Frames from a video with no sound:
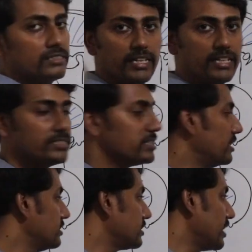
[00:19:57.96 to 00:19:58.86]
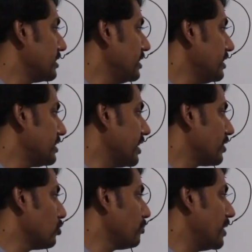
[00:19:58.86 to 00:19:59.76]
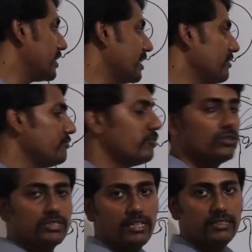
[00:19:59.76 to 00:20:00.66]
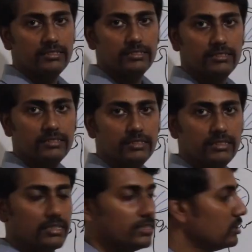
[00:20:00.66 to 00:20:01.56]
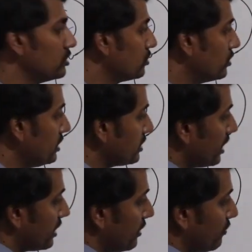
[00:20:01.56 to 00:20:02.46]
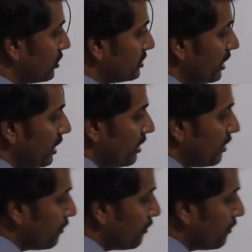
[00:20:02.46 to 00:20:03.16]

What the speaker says: that is inside the pterygopraetorian fossa. So this artery was the